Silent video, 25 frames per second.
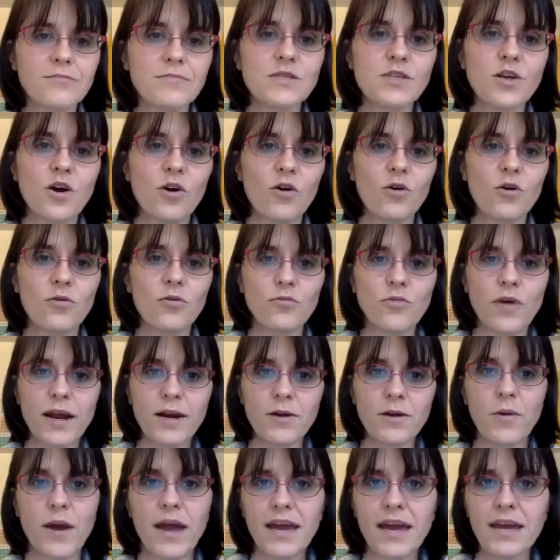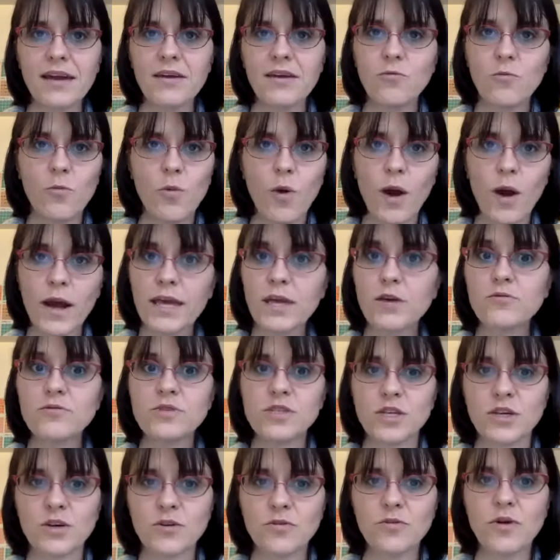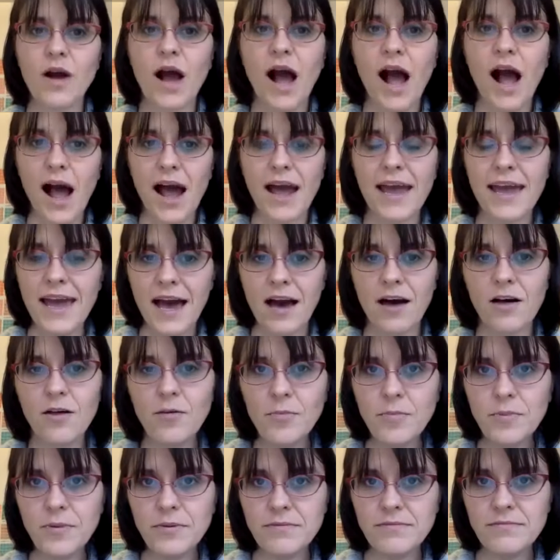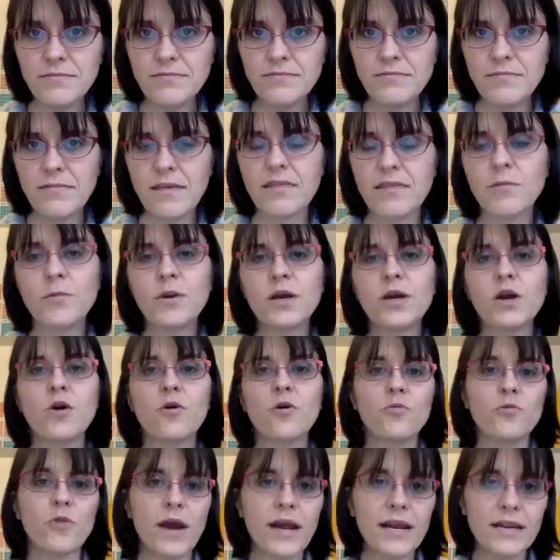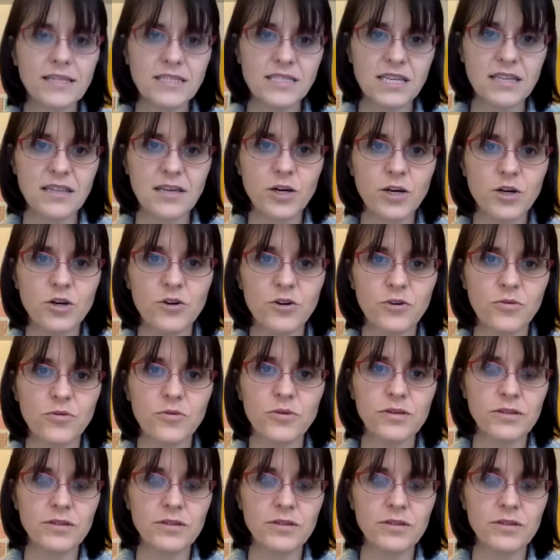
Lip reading: So right away, what you do: I help, and then we go right into the who.